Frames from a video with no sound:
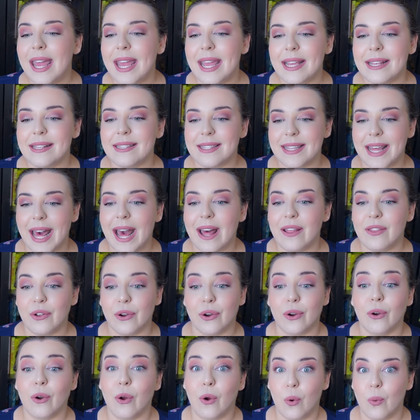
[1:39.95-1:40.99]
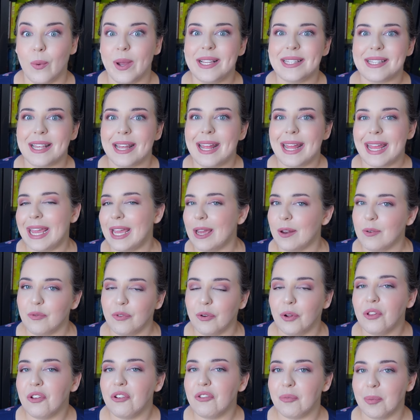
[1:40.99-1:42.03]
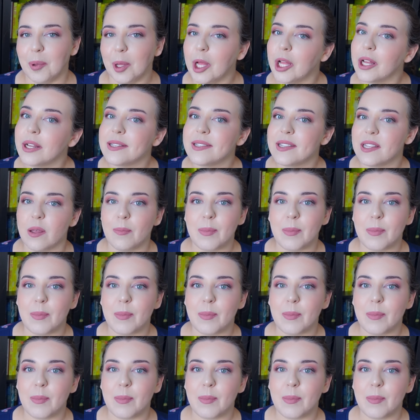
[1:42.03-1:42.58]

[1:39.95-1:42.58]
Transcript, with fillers: is that there are always a handful of books